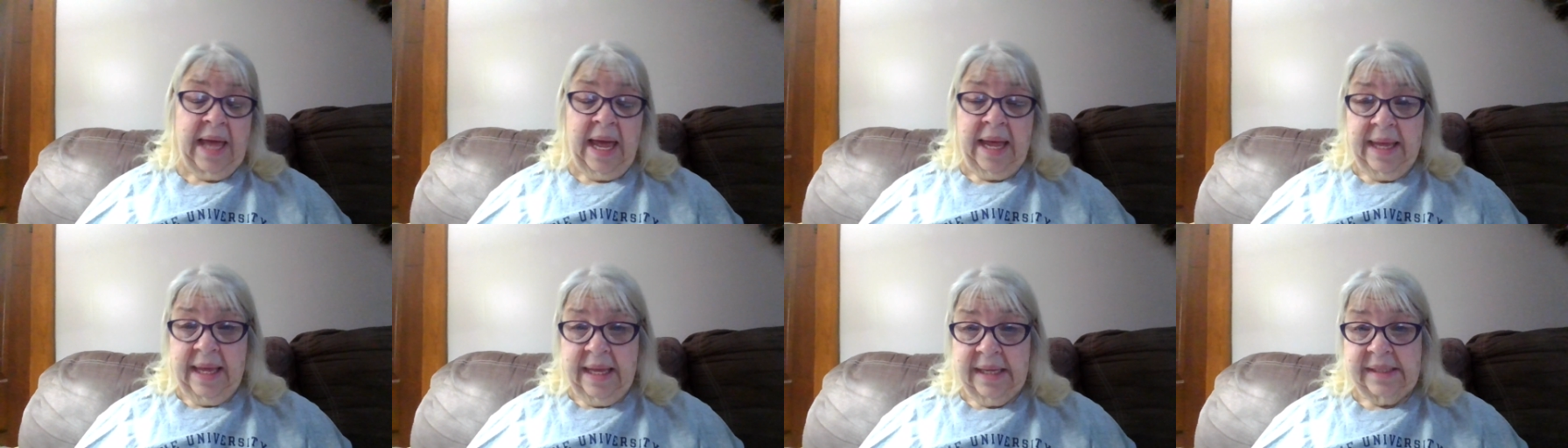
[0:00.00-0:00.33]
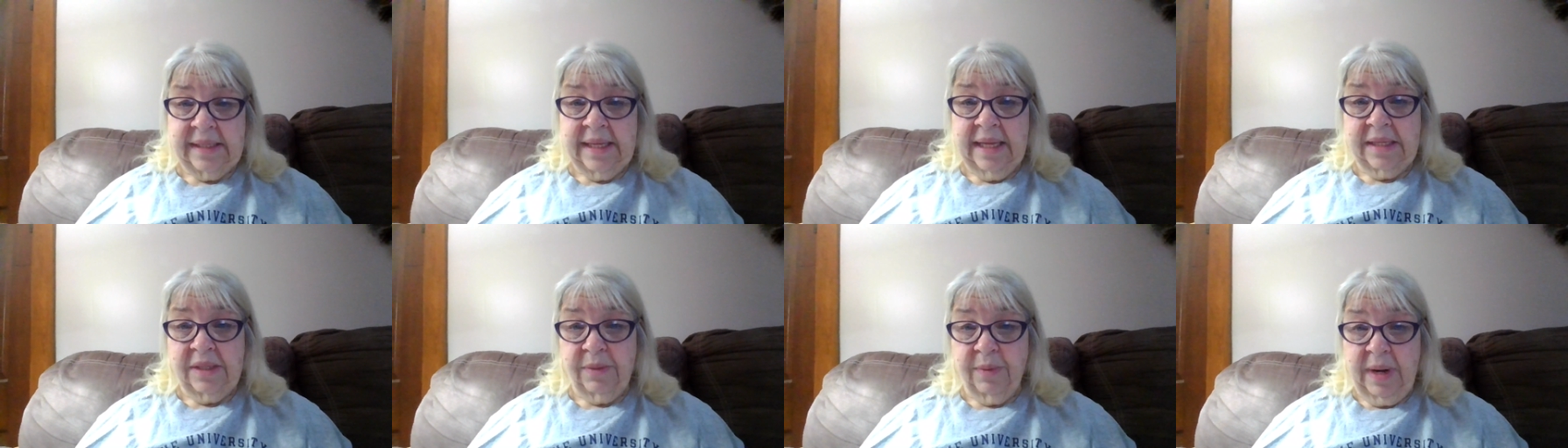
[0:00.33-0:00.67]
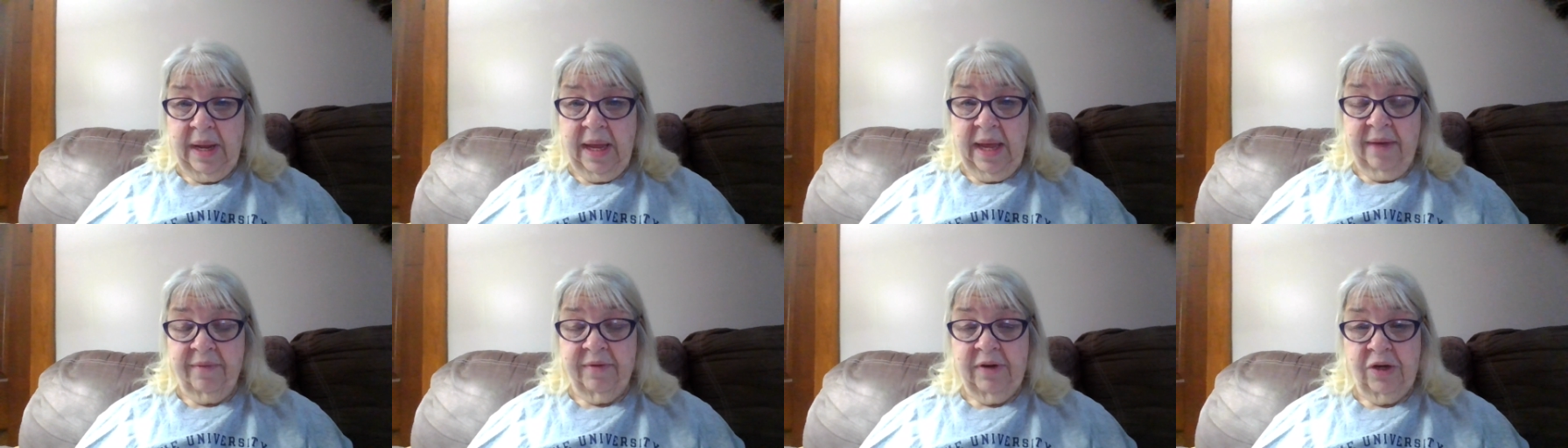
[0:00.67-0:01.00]
I guess that's
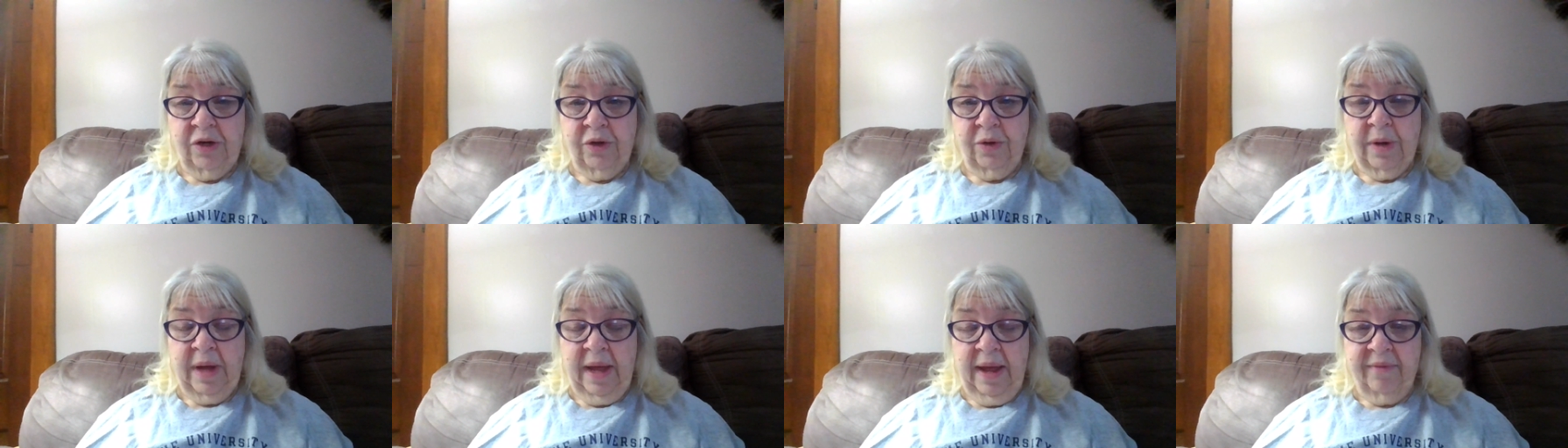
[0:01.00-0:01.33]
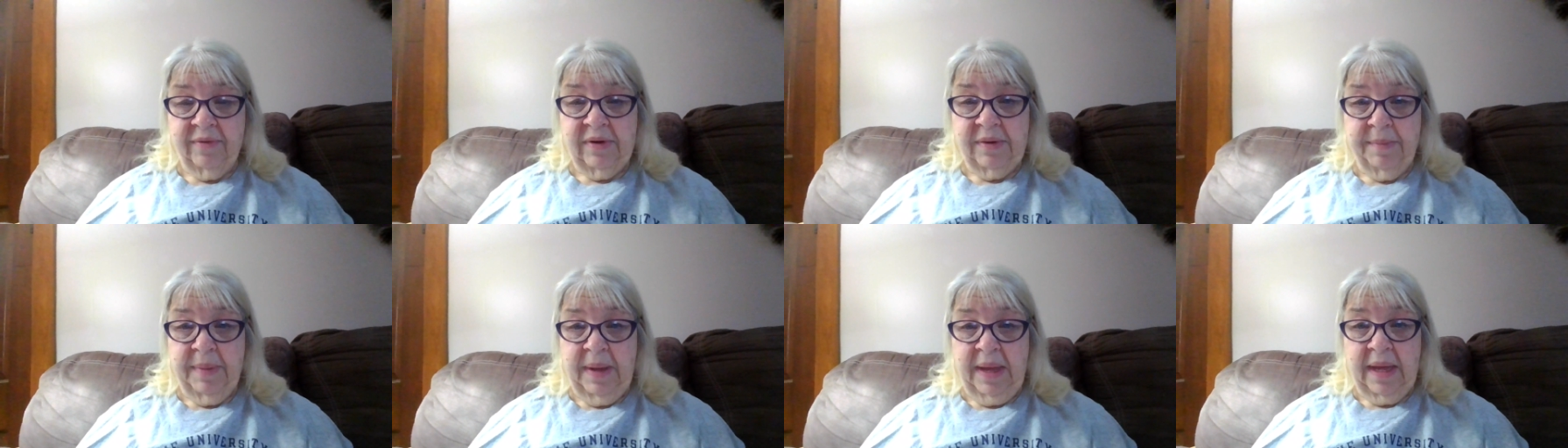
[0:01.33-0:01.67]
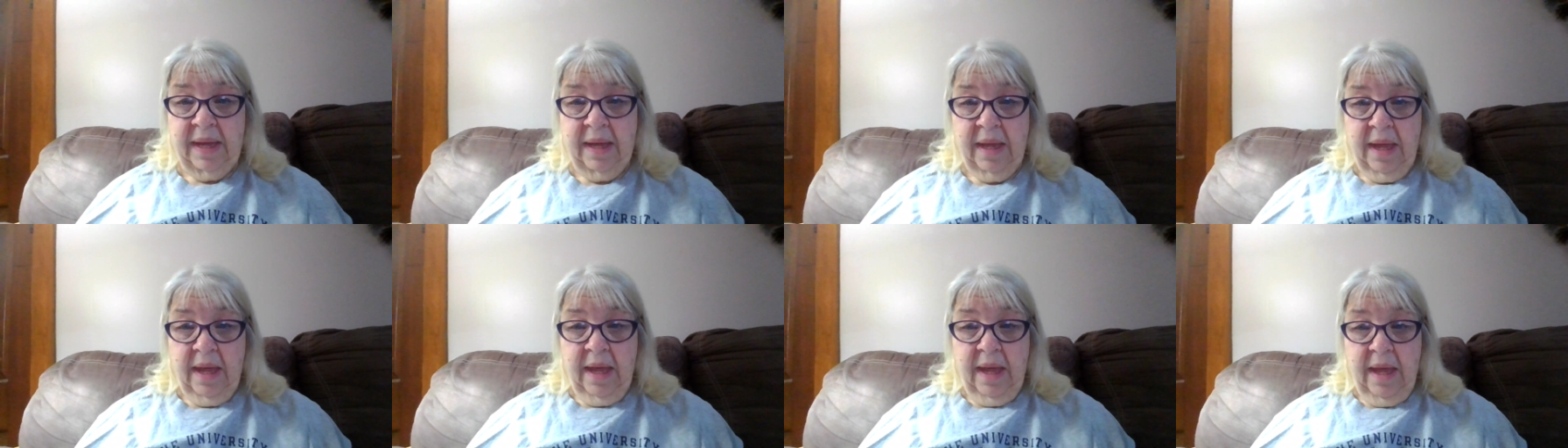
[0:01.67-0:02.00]
what I have to do. I have to make